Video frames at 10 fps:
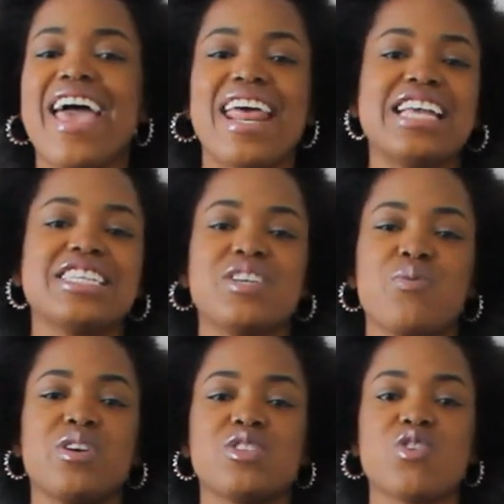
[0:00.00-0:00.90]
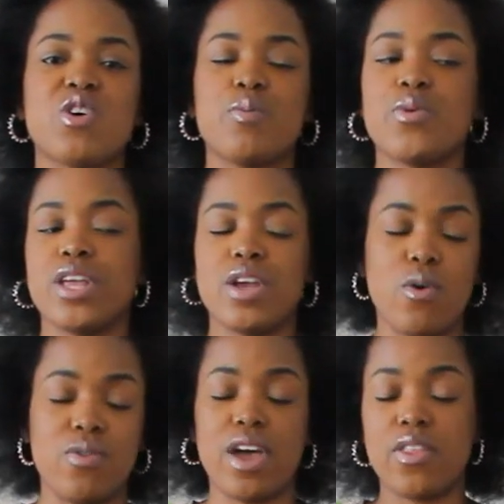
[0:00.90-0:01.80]
And I didn't want to struggle putting it
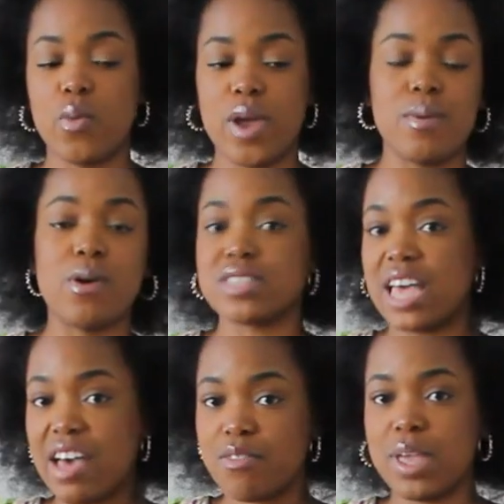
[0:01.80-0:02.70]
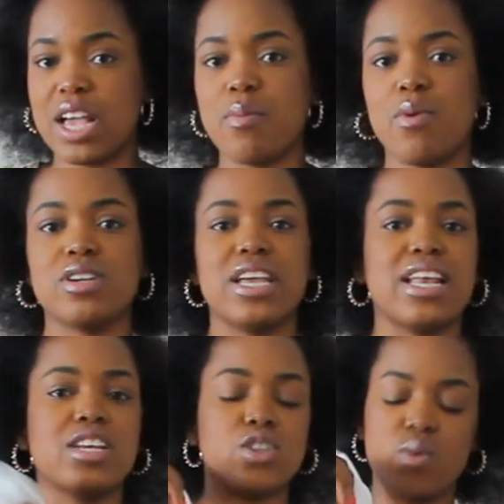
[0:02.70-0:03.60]
on the other way because I have makeup on
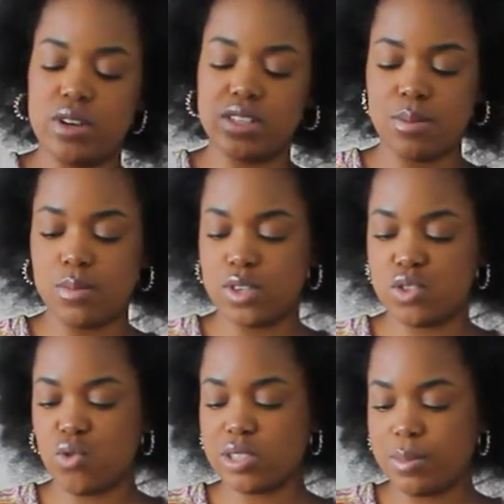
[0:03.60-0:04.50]
and I don't want some destroy